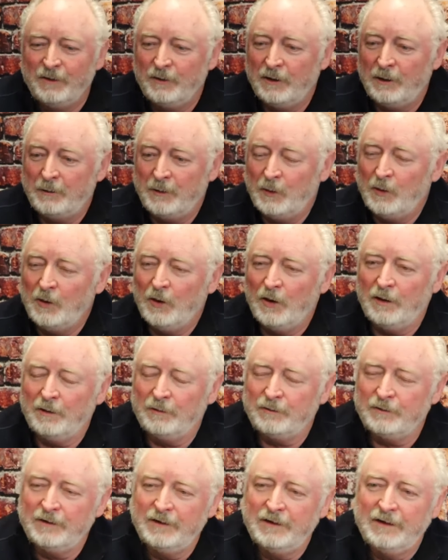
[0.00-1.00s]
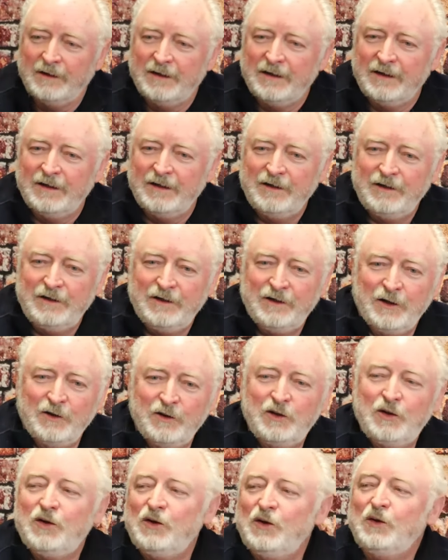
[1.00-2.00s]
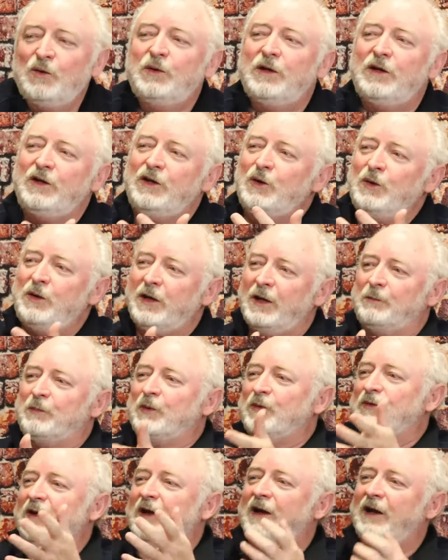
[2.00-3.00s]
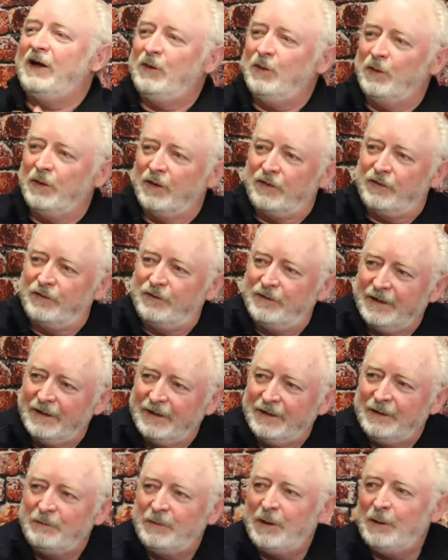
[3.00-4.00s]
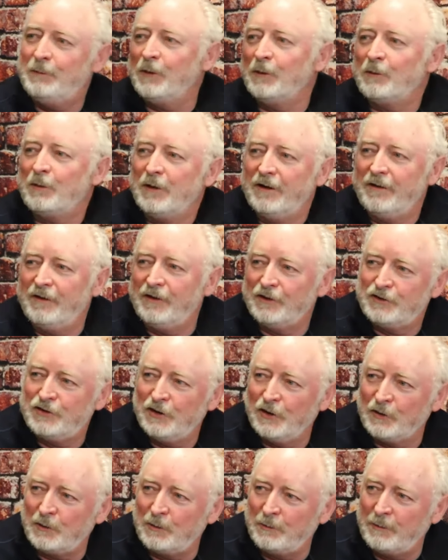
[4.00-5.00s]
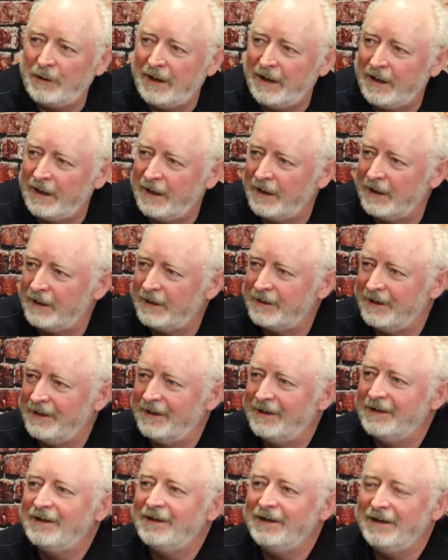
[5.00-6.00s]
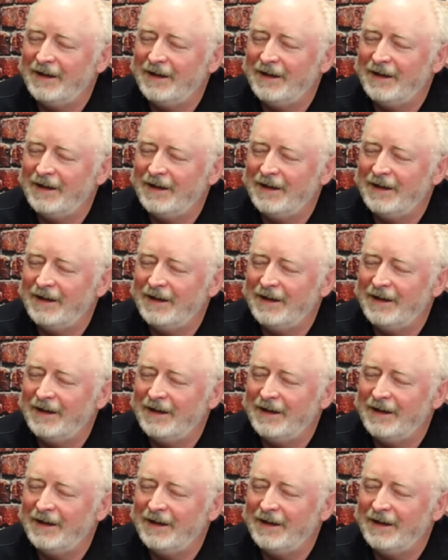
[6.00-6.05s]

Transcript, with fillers: I mean, we all, you know, you you you get presented with people bringing their children. Yeah, their little babies. And,